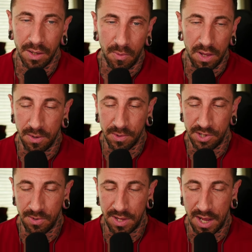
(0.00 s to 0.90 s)
Whether he was
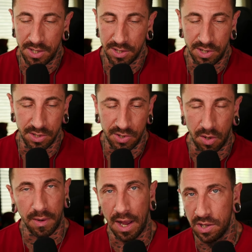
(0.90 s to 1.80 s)
doing that just to
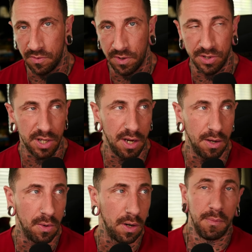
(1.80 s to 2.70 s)
stir up controversy
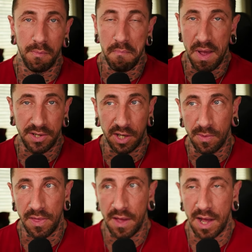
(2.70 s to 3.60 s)
or messing
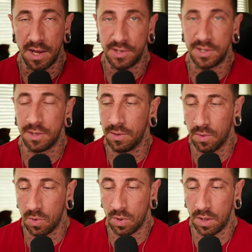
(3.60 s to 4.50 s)
with us
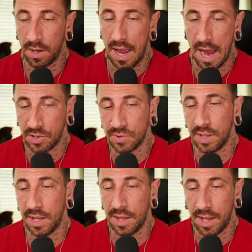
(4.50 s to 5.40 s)
or
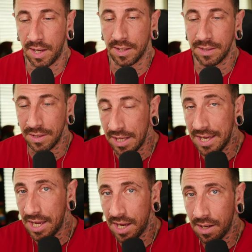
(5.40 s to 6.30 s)
actually like
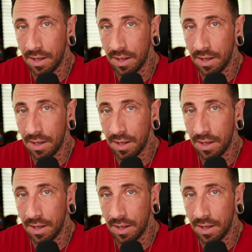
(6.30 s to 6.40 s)
leaking,